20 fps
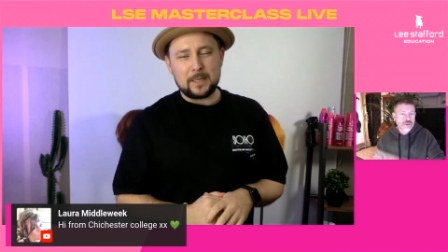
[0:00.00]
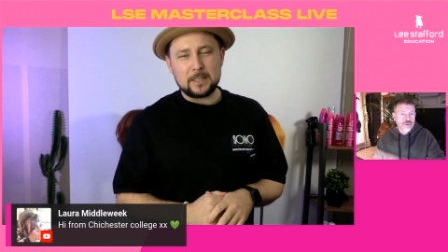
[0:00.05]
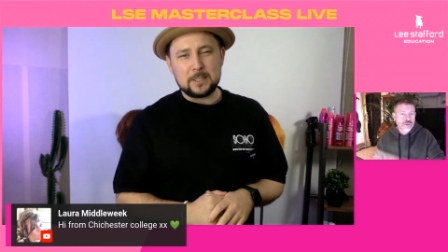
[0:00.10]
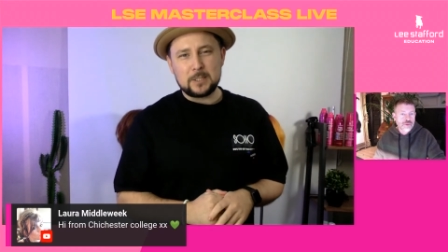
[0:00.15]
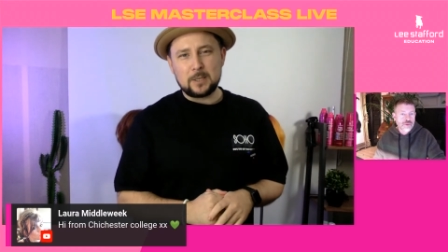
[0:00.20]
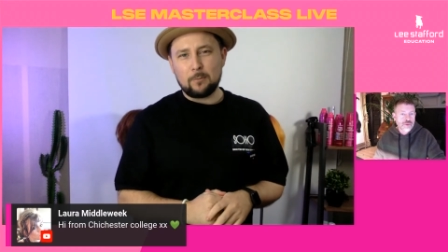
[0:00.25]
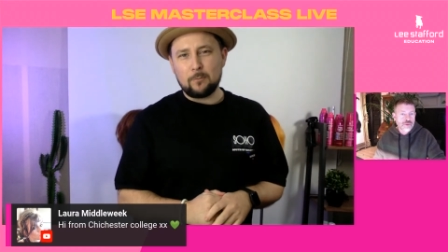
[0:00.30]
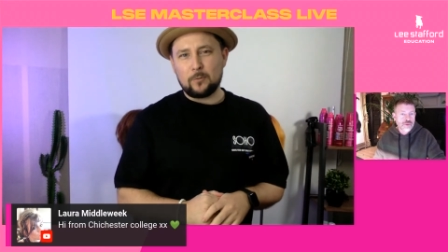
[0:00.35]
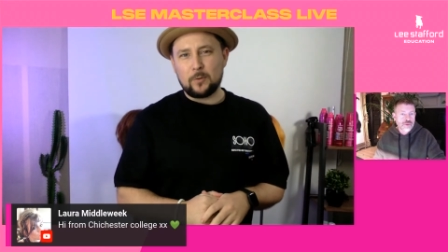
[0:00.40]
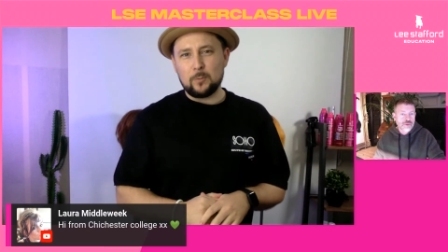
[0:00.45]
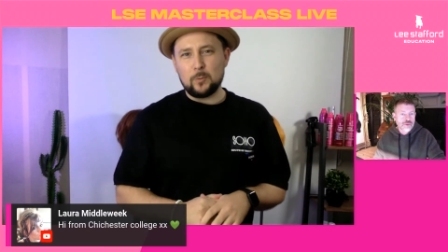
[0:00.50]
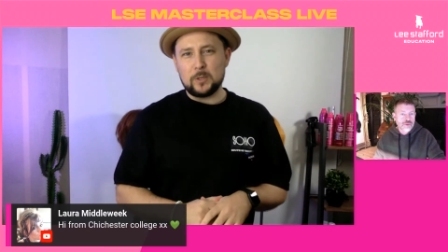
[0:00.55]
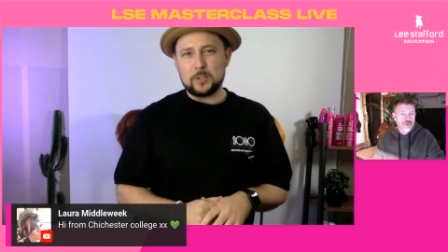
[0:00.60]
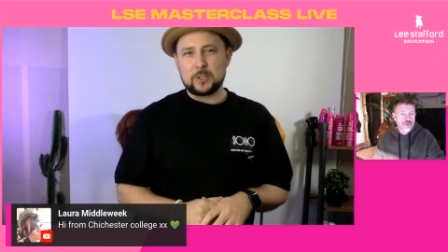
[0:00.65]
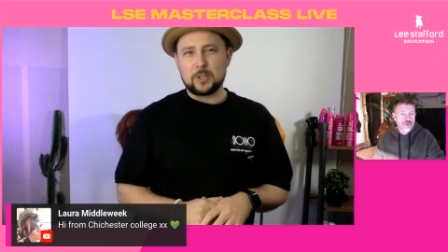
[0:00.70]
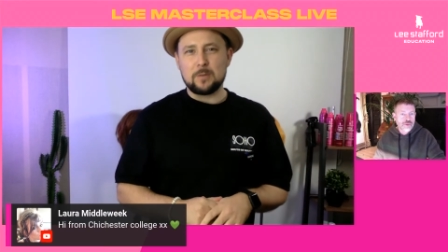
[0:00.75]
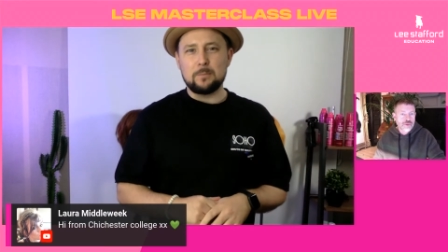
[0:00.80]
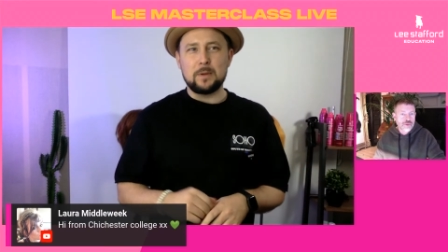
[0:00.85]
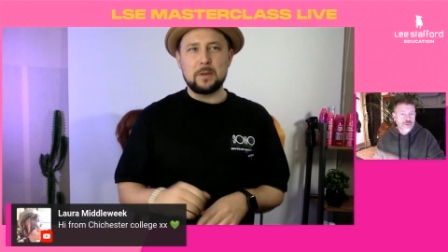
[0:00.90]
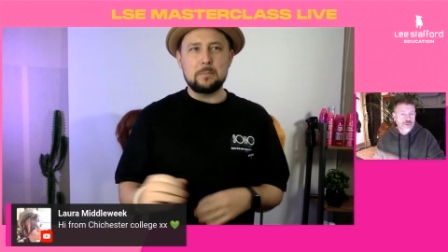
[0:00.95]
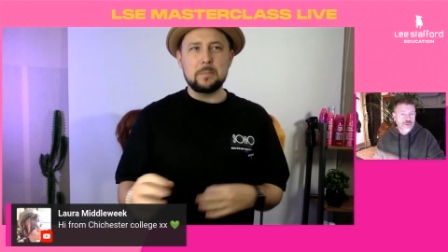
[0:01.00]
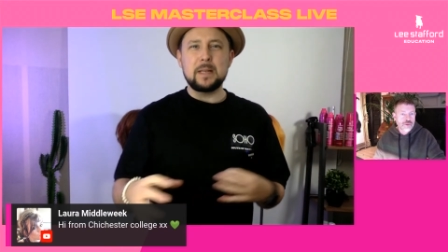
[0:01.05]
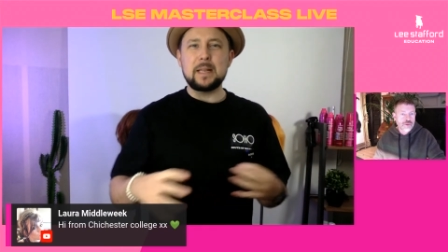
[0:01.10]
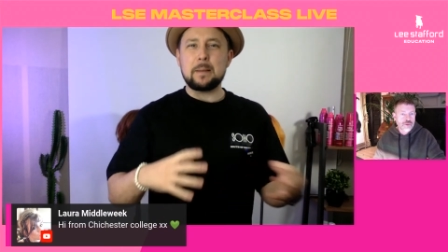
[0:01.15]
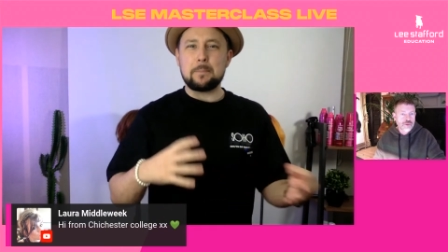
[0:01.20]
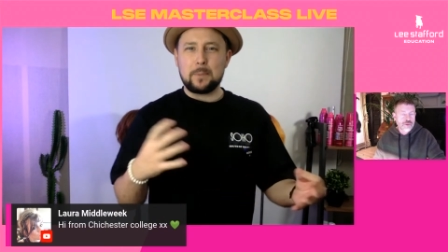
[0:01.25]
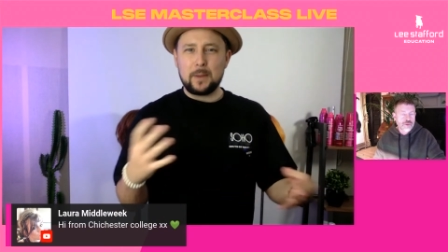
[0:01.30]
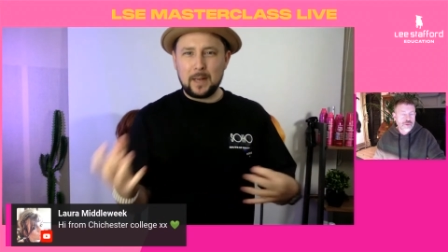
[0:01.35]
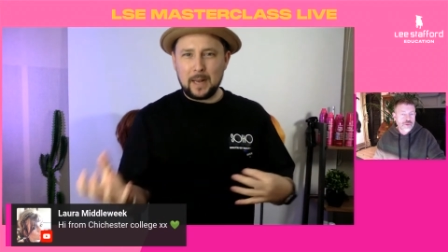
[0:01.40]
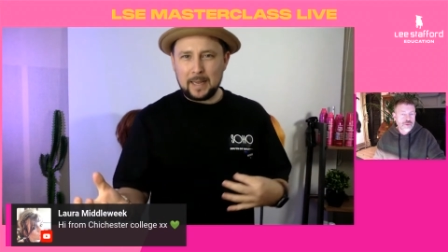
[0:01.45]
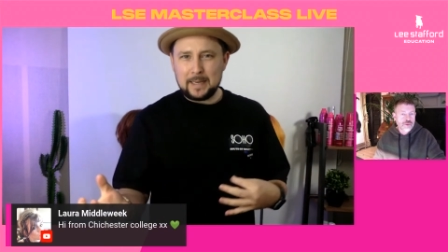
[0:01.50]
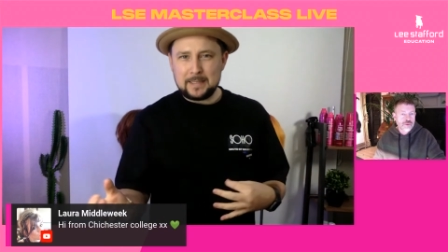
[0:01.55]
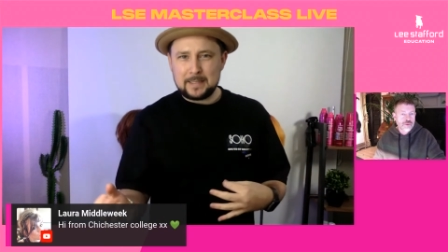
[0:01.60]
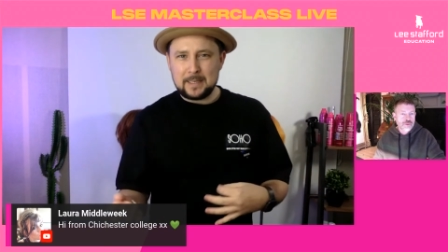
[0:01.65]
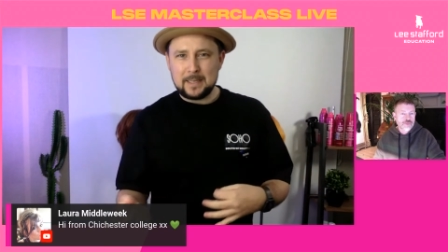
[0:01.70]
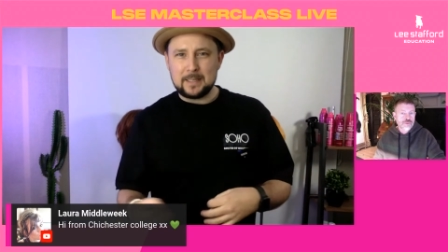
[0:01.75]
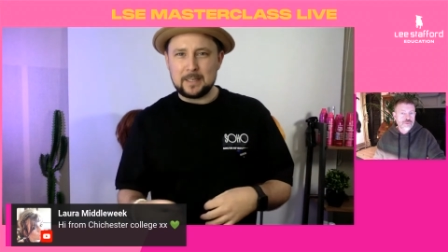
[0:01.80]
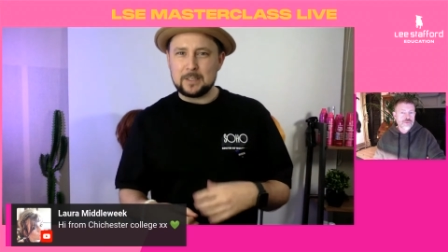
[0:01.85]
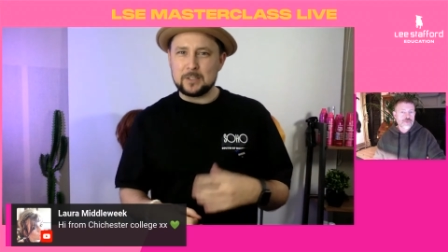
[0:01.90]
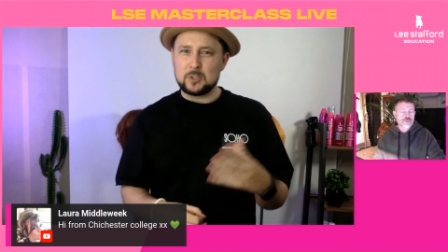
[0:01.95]
is something which can be
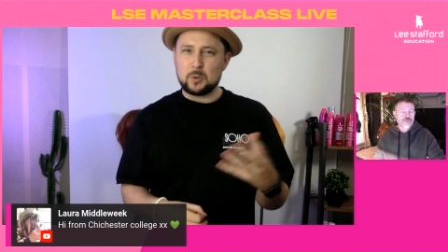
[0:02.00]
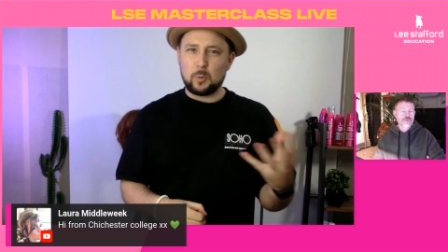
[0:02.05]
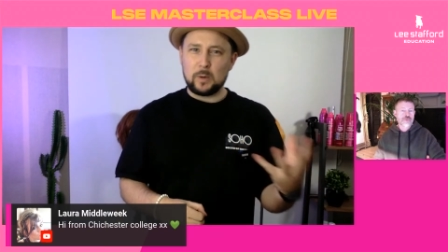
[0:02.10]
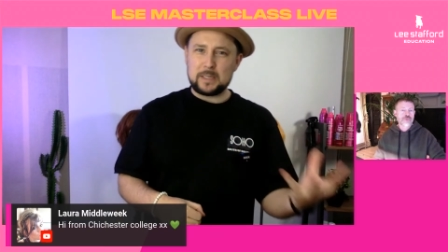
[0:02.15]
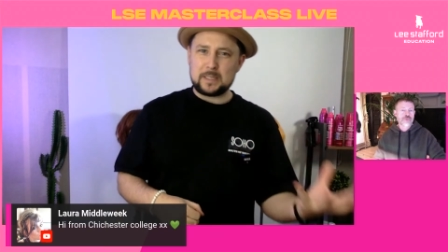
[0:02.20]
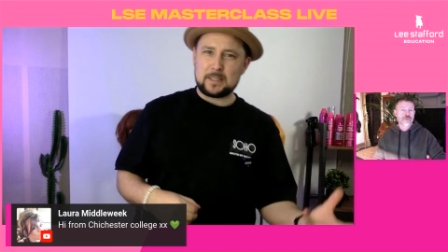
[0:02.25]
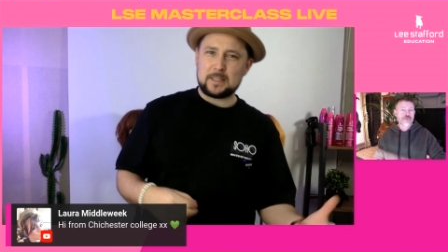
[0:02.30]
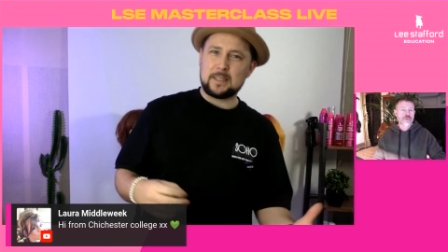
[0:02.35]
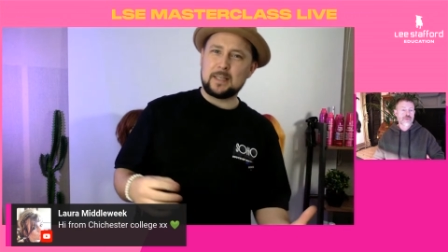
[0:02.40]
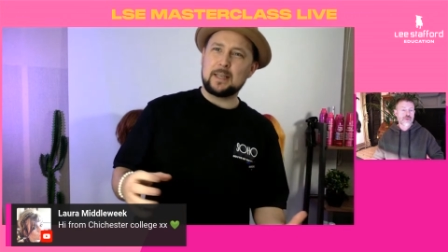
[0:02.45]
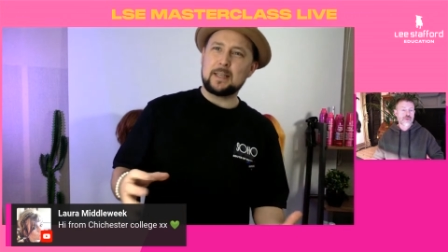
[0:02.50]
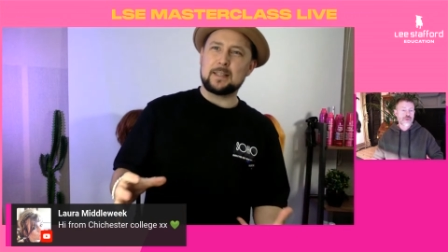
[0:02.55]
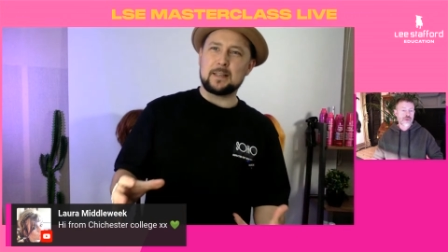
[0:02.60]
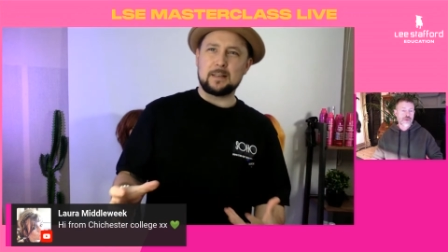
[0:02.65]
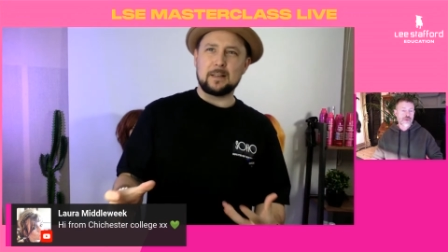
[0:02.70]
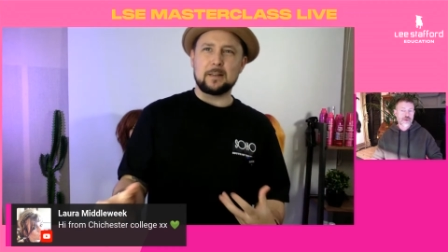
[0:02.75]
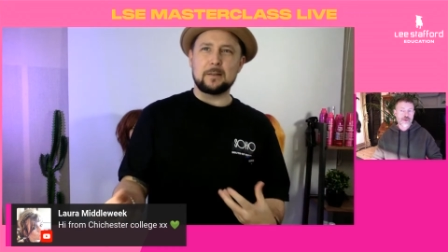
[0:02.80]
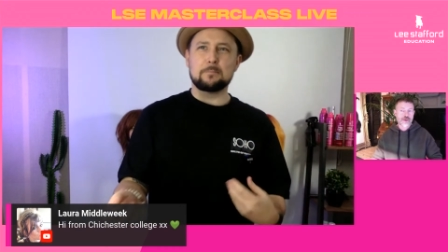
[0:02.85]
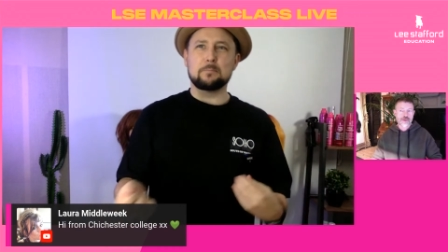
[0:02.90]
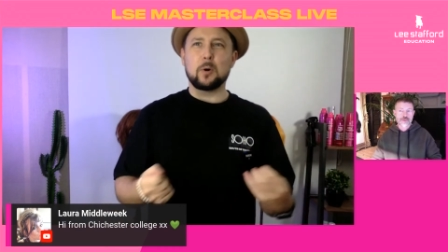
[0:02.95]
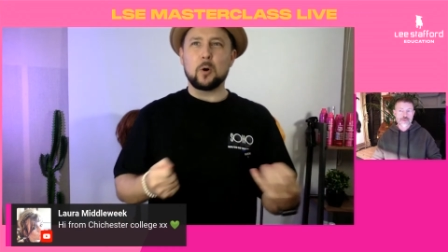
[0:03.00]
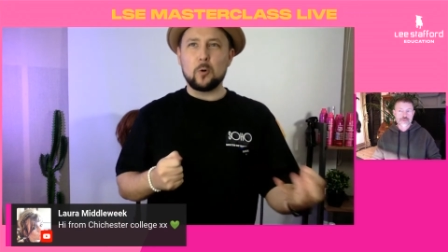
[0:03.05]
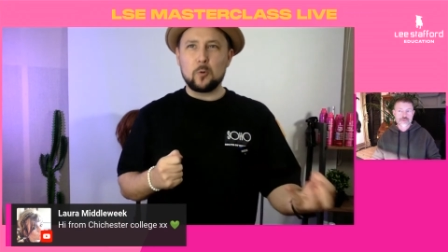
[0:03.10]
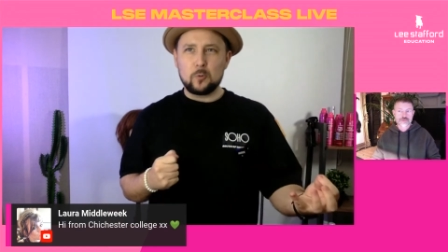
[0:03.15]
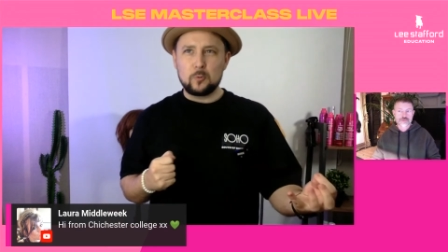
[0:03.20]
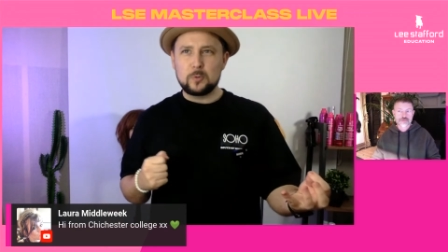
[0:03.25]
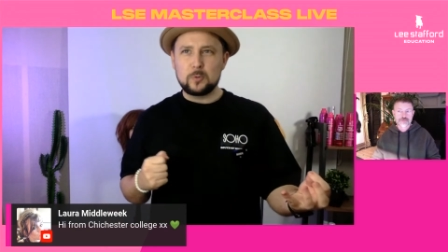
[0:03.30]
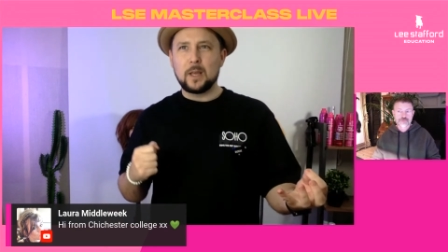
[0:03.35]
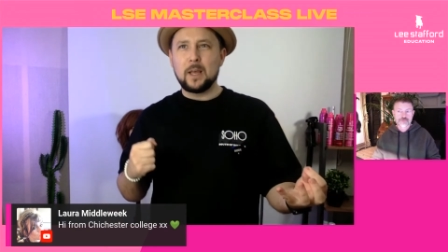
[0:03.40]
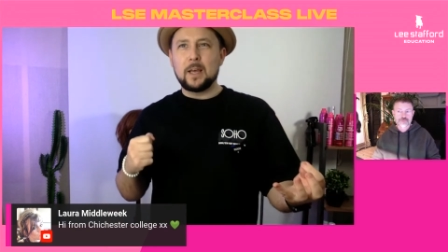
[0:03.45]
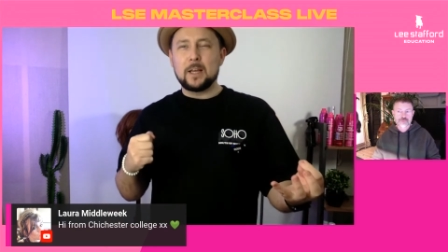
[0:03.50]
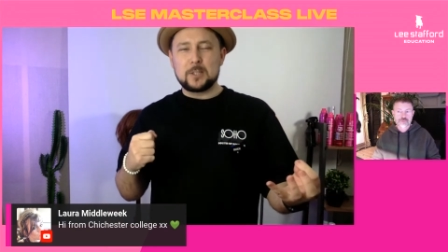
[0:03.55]
manipulated and twisted and pulled